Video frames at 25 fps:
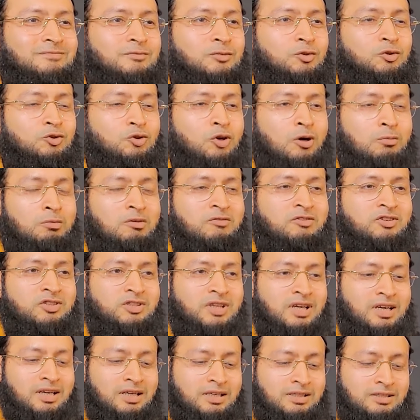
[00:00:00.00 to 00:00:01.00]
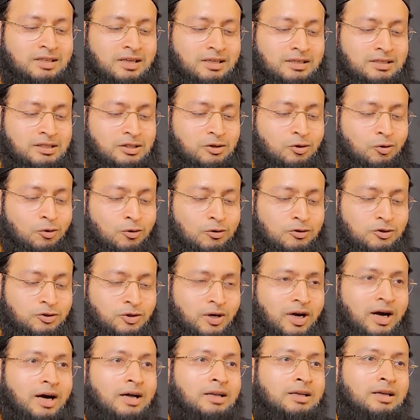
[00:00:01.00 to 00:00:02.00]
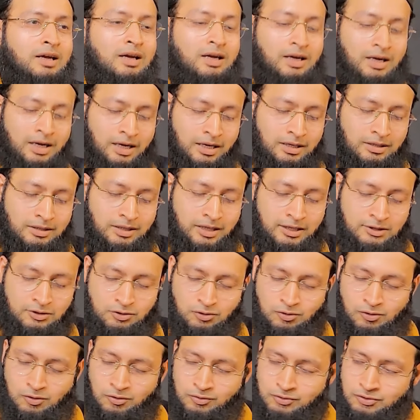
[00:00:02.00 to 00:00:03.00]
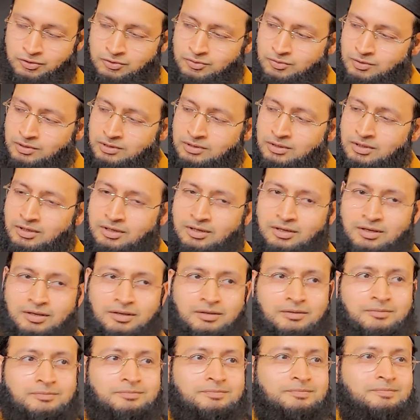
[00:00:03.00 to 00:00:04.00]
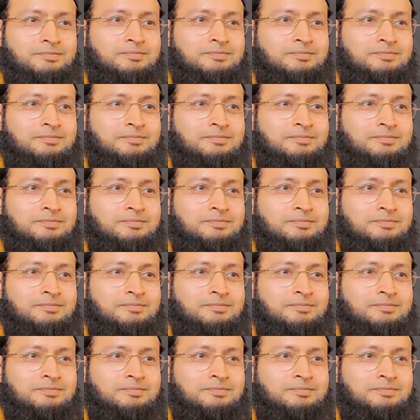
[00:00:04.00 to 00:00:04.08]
The job of a Shaykh is that he holds your hand and takes you closer to Allah.